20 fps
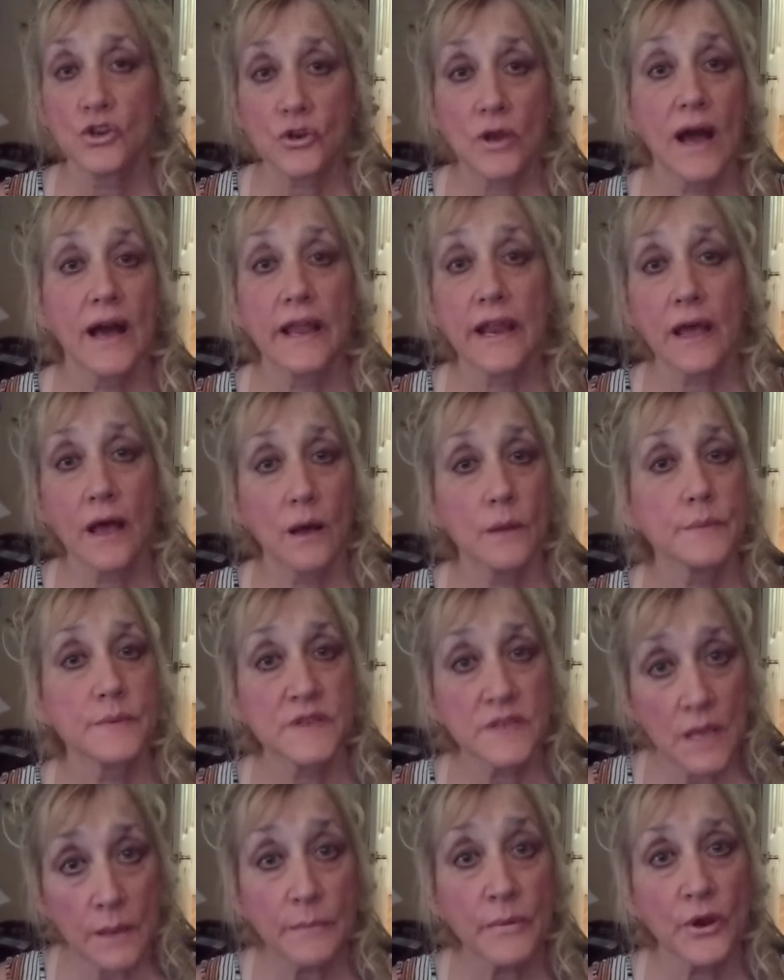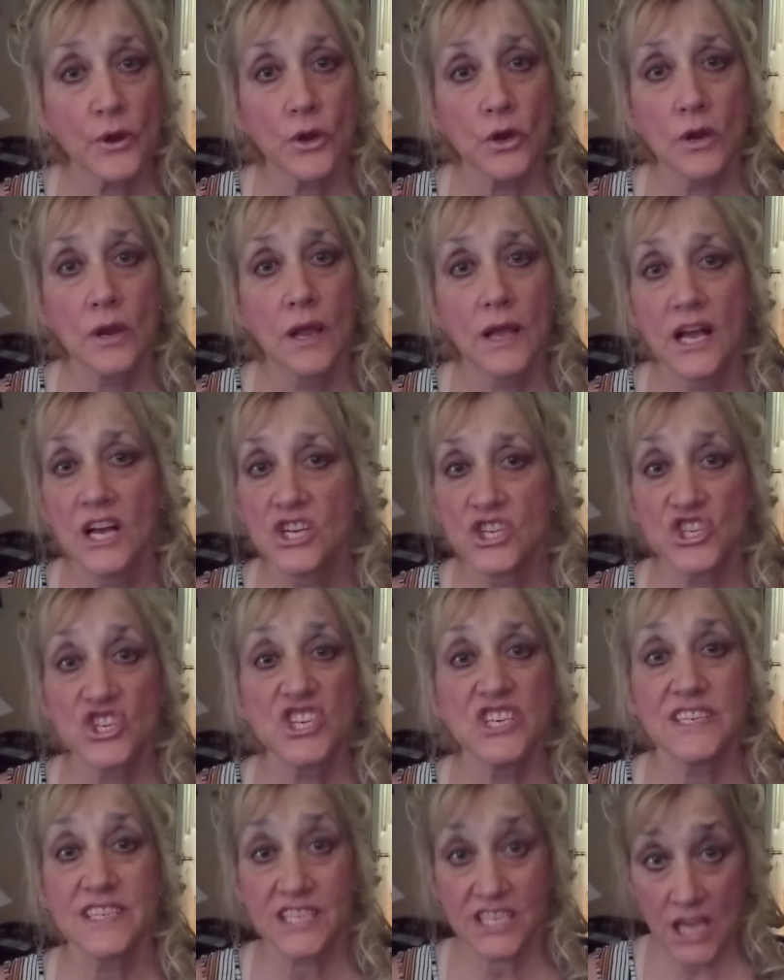try to help Summer.
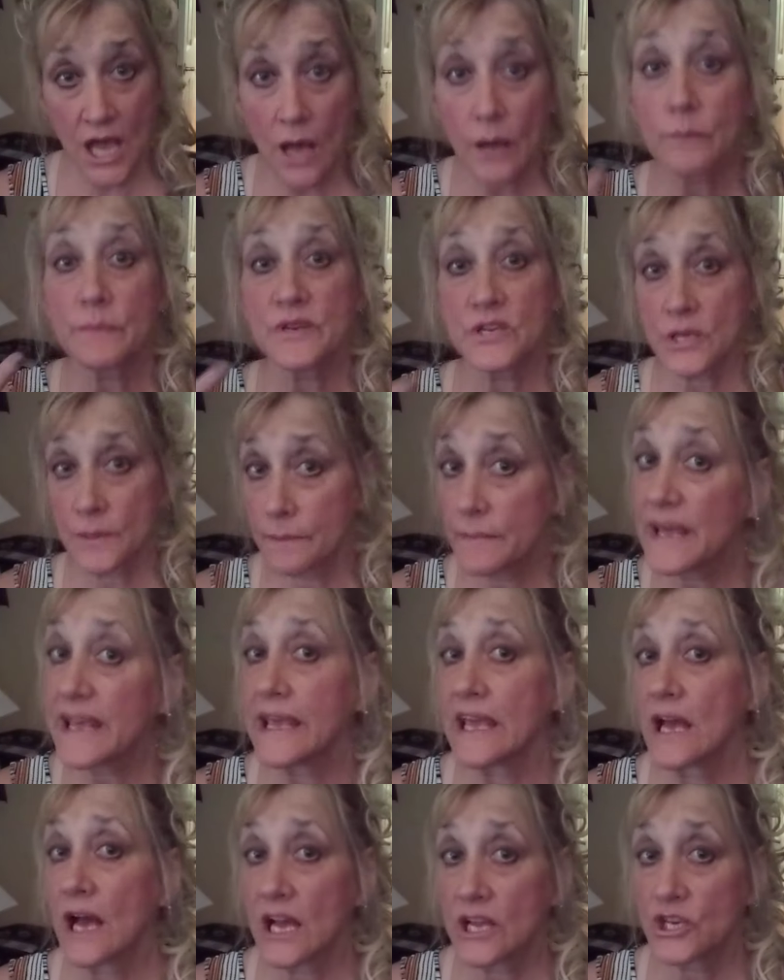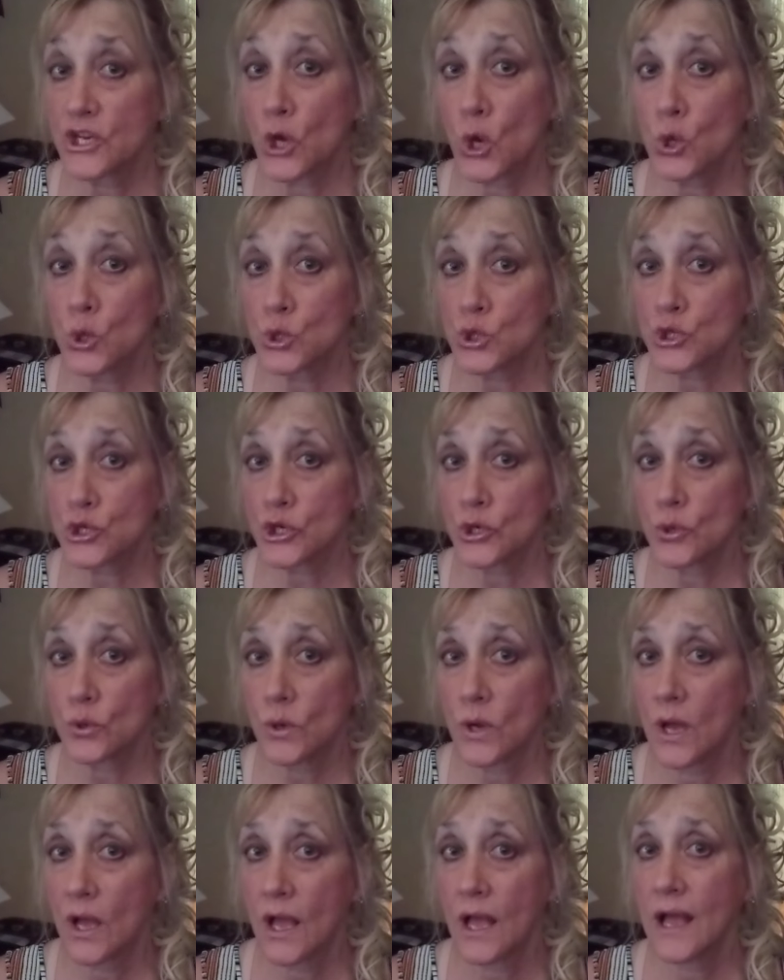She's come to me. I told you.
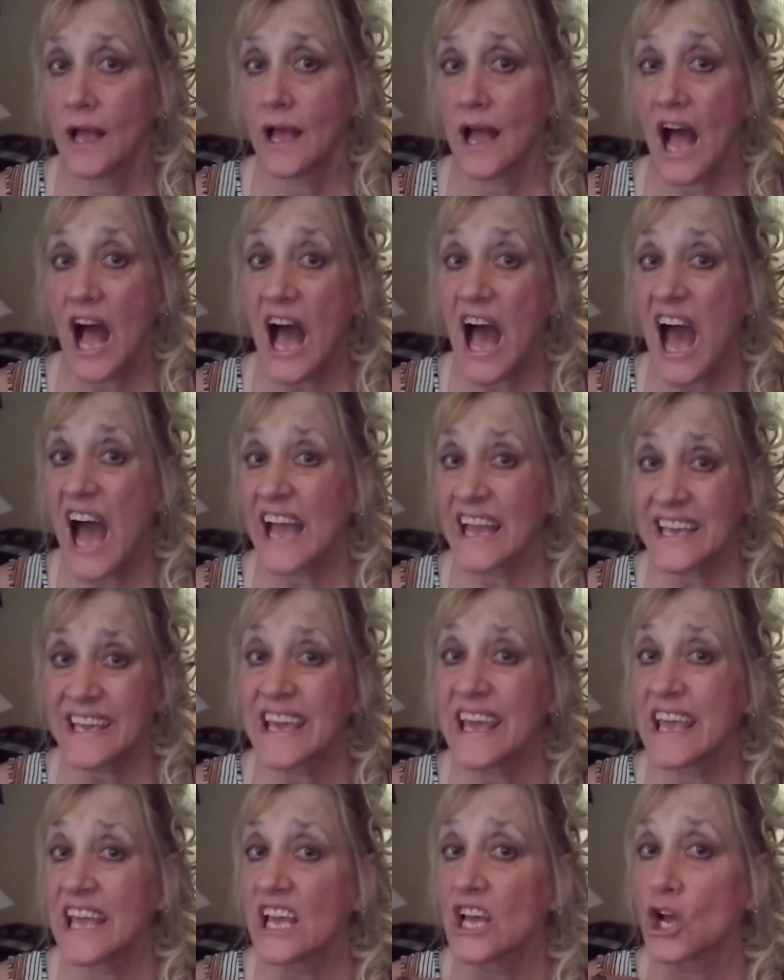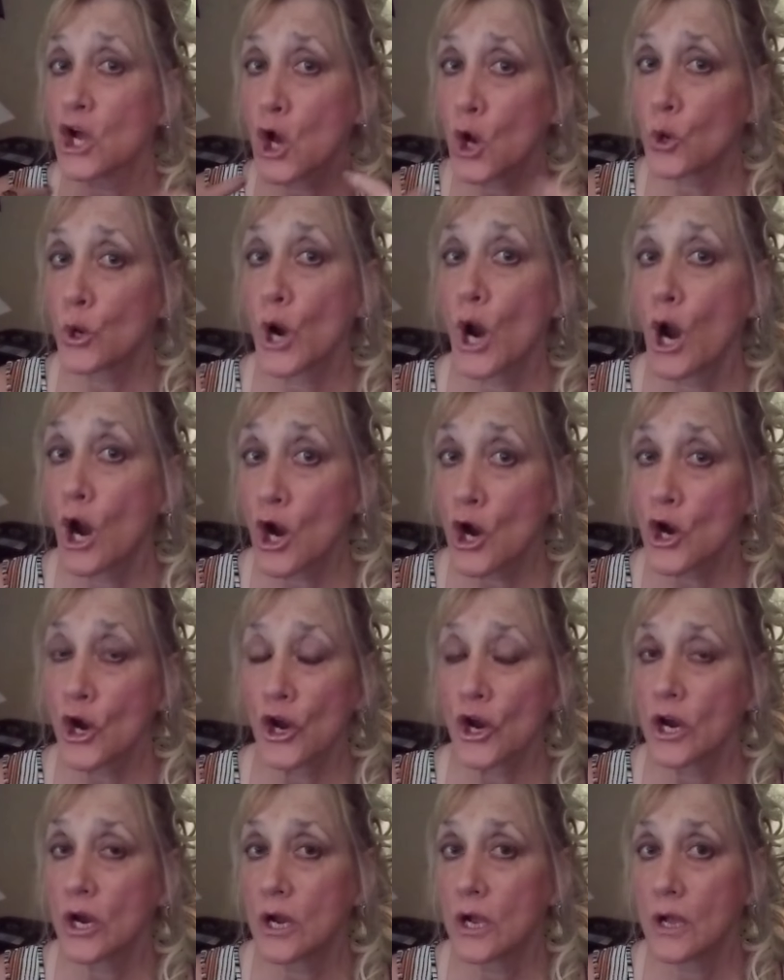I can't go to
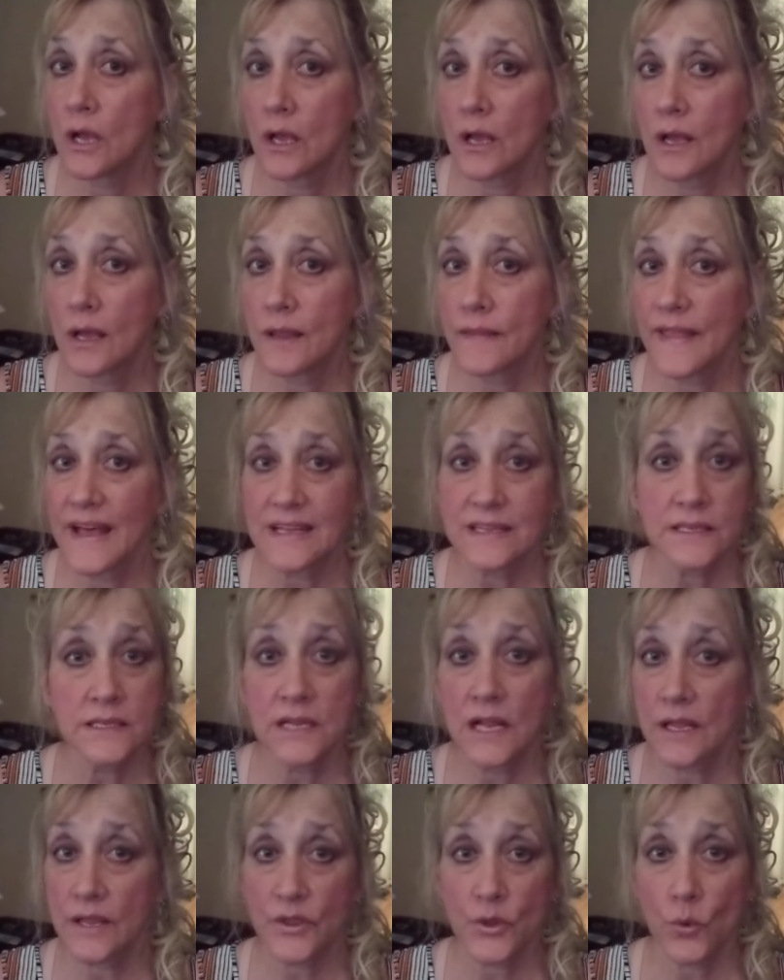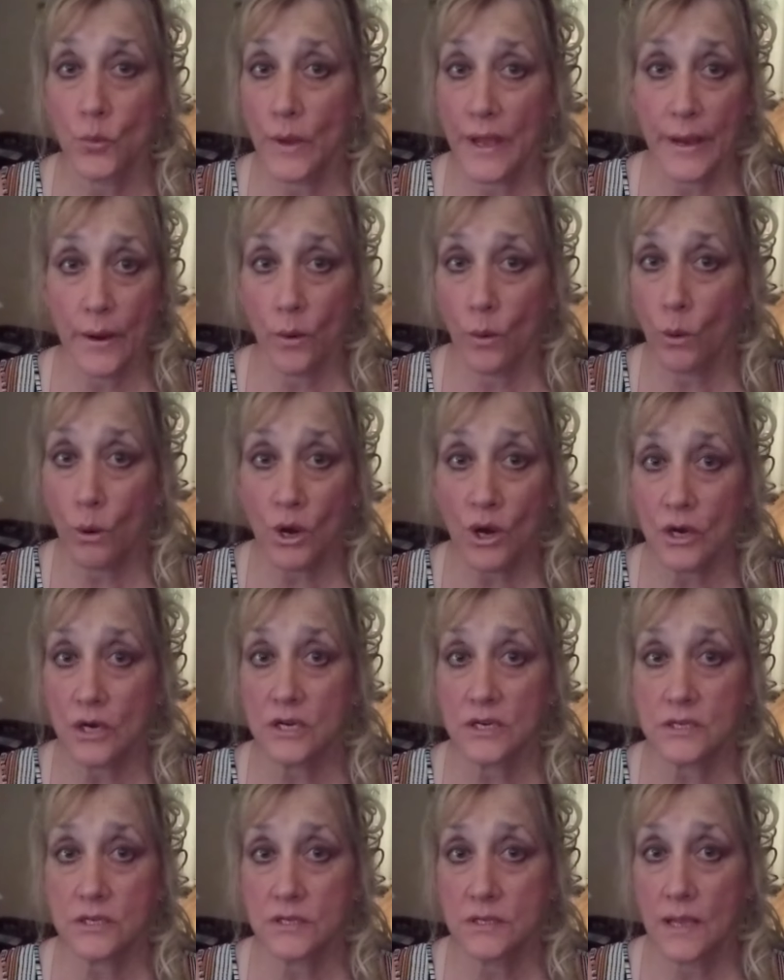her. That's not the way it
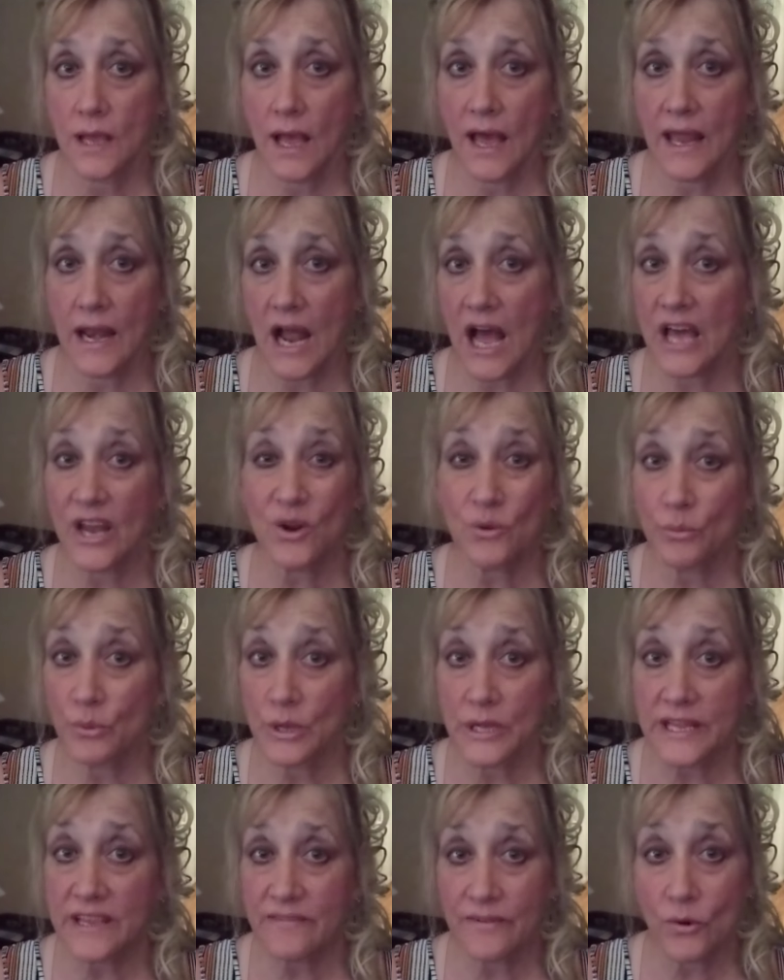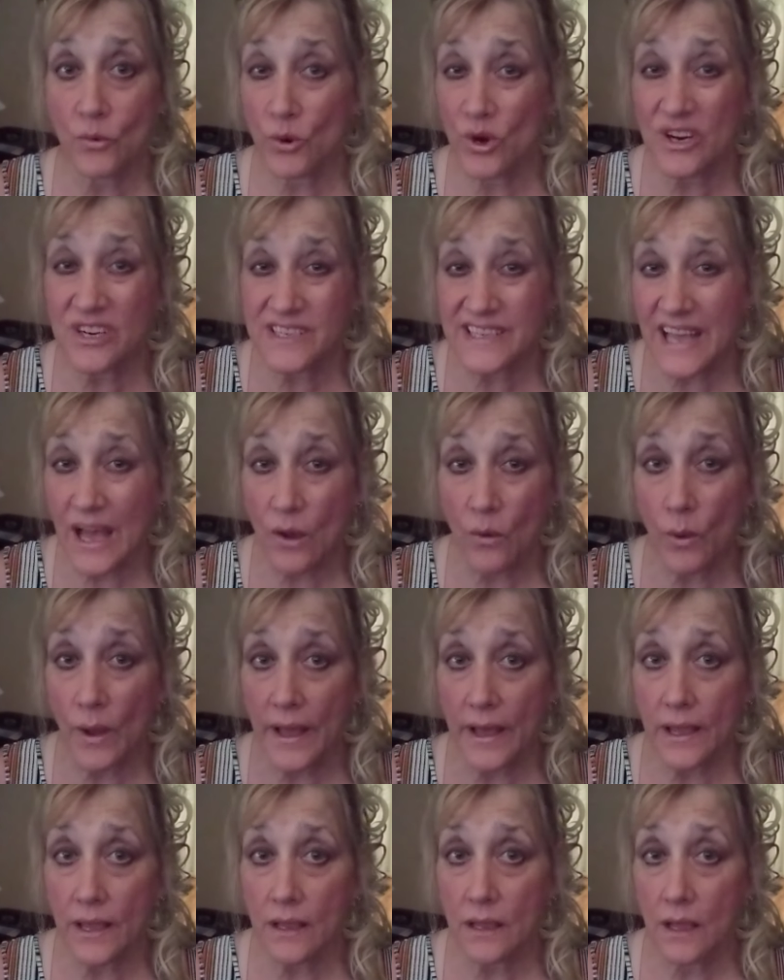works. And I don't believe it works that
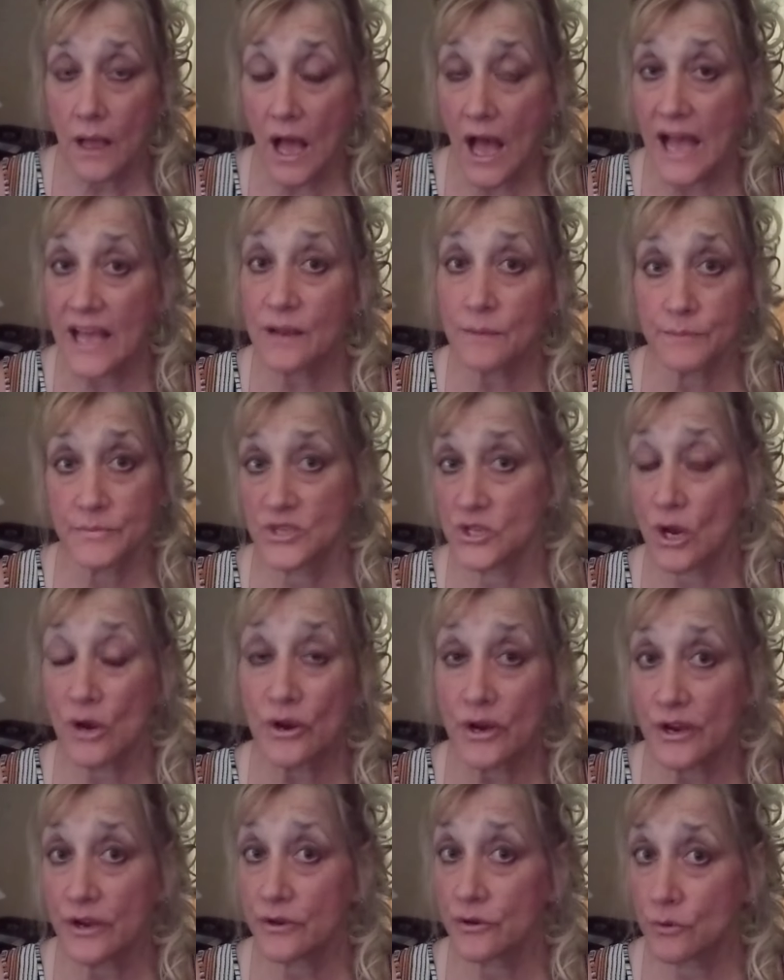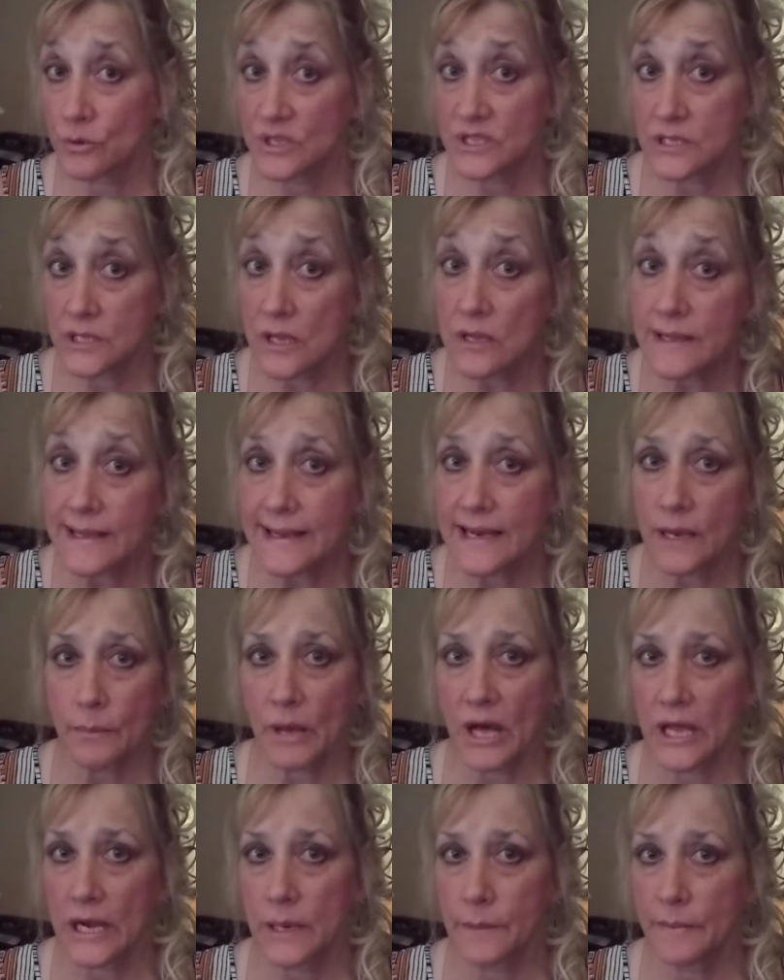way. I'm sorry to insult
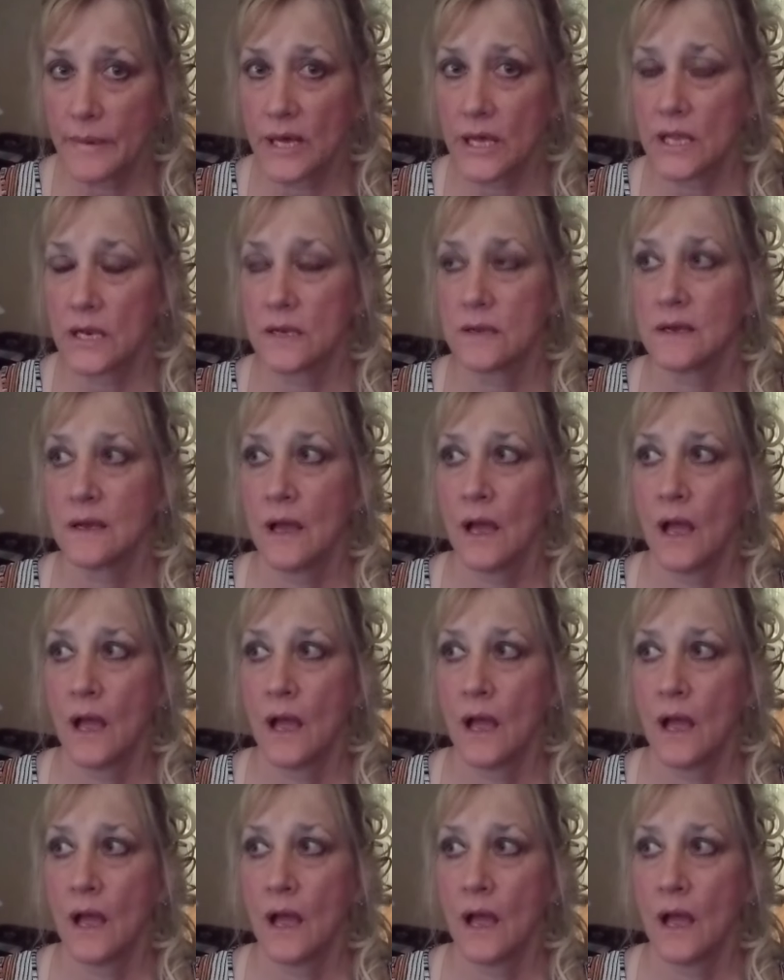anybody, but